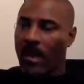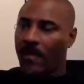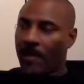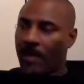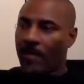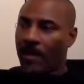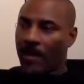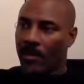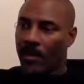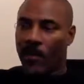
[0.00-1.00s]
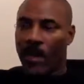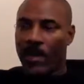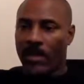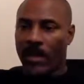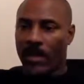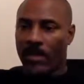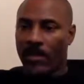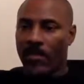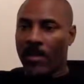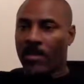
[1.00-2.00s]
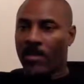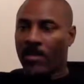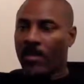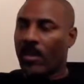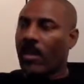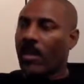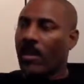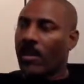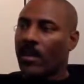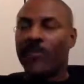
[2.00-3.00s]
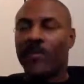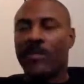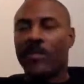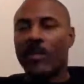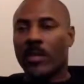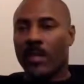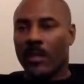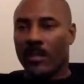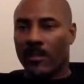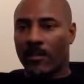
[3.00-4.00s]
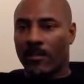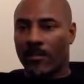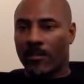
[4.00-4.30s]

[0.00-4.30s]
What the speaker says: And peanut butter and rice cake, the mixture gives a sweet taste.